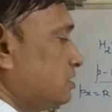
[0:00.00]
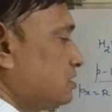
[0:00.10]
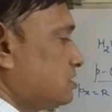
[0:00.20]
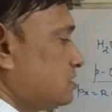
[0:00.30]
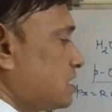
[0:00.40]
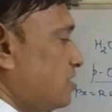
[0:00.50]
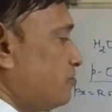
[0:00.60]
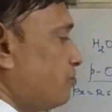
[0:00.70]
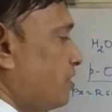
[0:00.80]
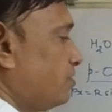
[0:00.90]
sine
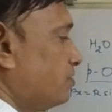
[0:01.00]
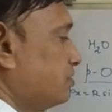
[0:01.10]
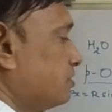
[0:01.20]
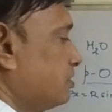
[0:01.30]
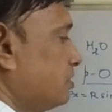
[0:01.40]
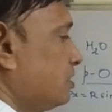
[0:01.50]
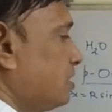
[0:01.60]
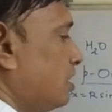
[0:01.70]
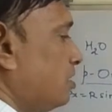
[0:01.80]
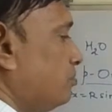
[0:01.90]
phi,
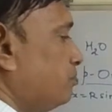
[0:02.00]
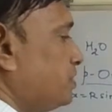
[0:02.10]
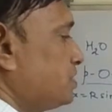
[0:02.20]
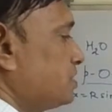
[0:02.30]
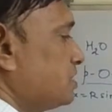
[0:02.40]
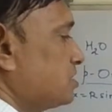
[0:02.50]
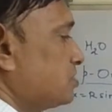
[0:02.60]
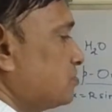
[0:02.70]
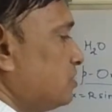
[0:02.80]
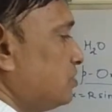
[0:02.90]
and tz is
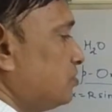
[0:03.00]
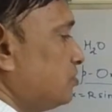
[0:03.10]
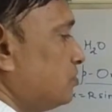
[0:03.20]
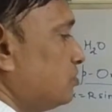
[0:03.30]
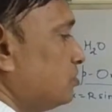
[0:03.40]
equal to